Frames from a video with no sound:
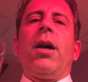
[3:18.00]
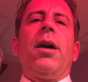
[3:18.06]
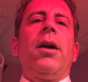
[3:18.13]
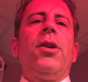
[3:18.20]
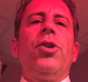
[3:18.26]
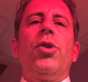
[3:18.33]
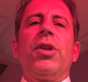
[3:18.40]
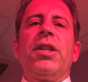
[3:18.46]

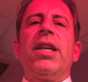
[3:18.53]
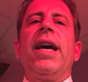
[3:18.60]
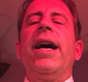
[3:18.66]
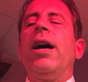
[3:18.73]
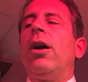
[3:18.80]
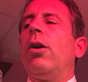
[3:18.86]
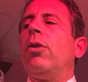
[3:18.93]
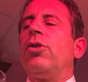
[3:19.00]
You could
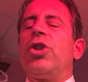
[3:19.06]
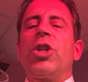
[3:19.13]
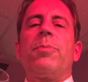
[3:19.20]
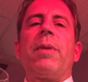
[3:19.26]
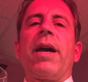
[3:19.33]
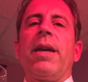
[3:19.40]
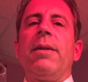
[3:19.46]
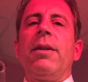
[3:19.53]
tell just
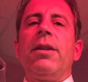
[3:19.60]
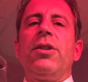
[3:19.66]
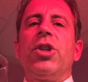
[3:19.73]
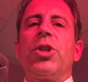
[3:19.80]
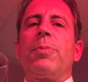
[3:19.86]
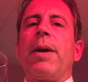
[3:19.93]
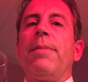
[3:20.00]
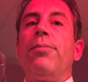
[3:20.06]
by
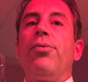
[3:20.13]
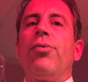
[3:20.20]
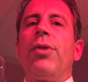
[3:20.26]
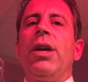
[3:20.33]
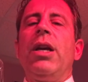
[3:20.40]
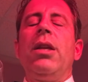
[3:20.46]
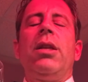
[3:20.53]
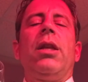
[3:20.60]

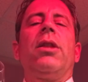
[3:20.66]
breathing